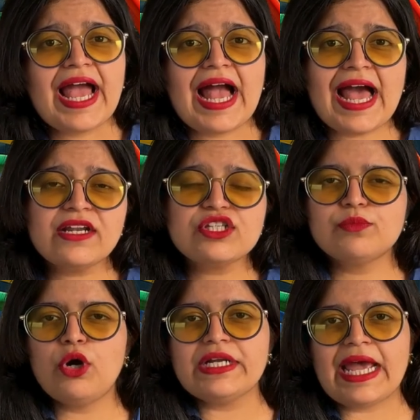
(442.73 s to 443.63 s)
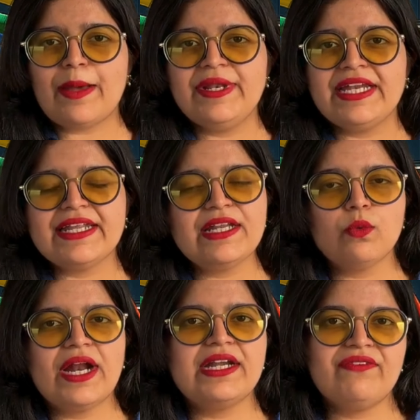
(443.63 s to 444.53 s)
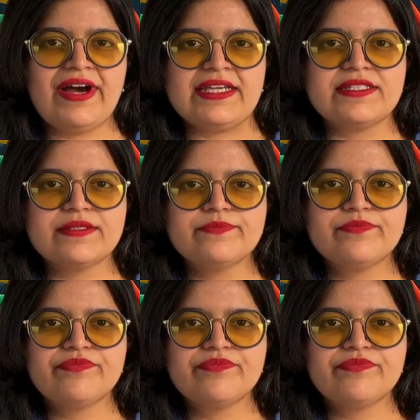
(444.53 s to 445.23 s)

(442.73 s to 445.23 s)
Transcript: and a small tablet in one device.